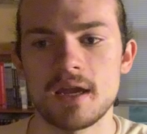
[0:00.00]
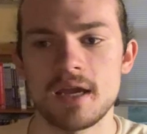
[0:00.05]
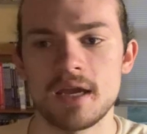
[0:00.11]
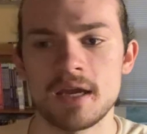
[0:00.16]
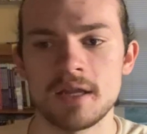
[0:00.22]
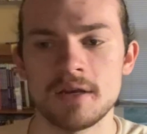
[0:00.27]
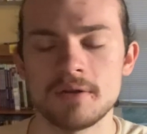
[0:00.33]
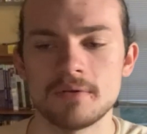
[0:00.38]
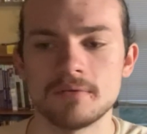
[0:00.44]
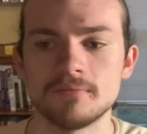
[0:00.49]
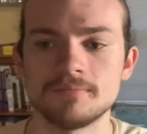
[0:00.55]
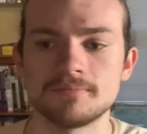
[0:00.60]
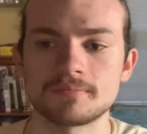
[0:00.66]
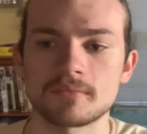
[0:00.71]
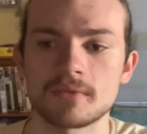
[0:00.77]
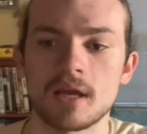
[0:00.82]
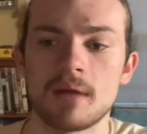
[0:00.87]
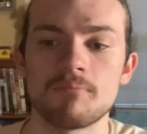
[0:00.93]
And
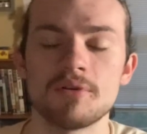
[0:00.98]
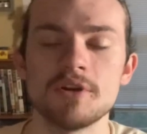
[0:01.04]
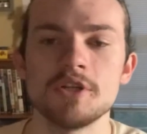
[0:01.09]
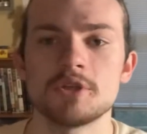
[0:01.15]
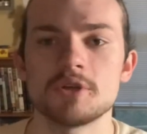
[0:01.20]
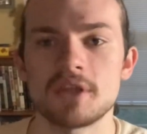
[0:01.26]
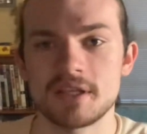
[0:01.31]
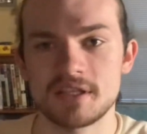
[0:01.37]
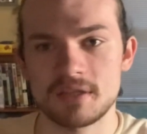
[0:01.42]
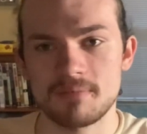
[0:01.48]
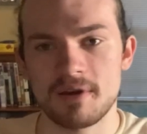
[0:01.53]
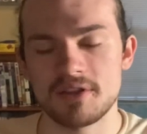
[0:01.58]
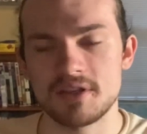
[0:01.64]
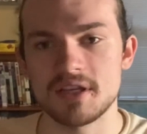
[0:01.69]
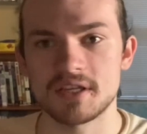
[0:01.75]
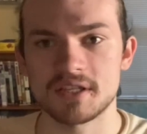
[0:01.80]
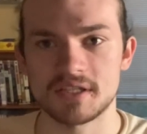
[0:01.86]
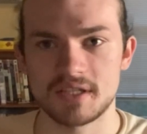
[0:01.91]
I'm pretty sure that's about
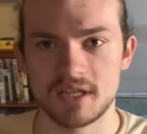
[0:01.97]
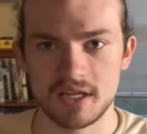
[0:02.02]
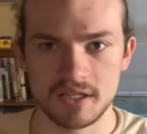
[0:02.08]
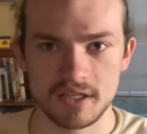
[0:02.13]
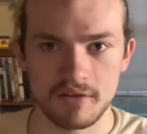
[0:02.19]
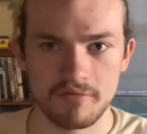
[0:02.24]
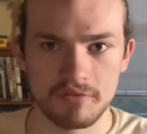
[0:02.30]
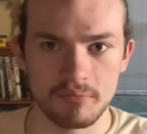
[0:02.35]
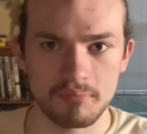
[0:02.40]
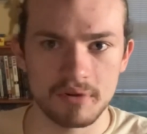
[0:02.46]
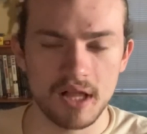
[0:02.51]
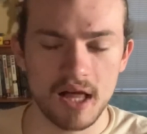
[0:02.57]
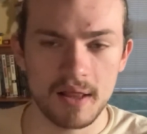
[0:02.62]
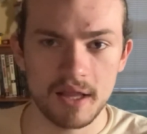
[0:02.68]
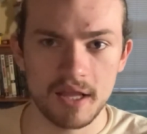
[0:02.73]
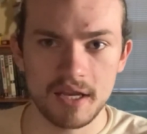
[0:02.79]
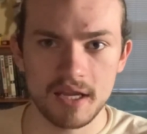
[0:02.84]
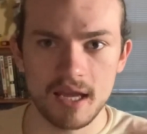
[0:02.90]
the extent of the
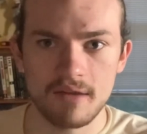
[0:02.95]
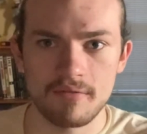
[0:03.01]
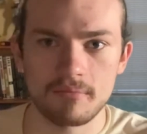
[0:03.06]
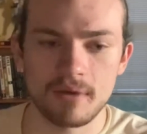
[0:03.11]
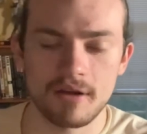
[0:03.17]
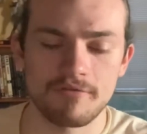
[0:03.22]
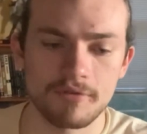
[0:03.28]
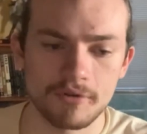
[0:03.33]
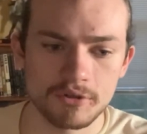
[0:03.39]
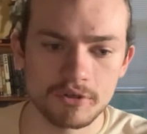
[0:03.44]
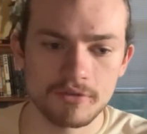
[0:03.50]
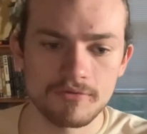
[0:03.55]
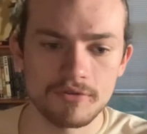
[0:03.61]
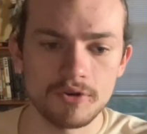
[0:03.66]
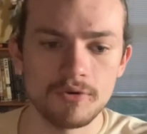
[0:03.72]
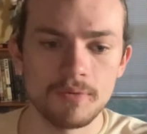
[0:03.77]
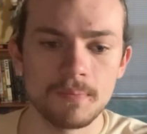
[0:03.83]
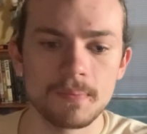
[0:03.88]
plot line I gave in my first
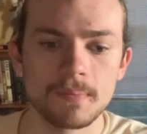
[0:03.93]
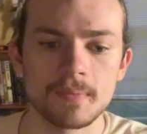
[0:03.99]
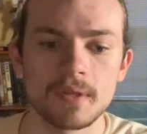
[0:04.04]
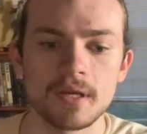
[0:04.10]
review,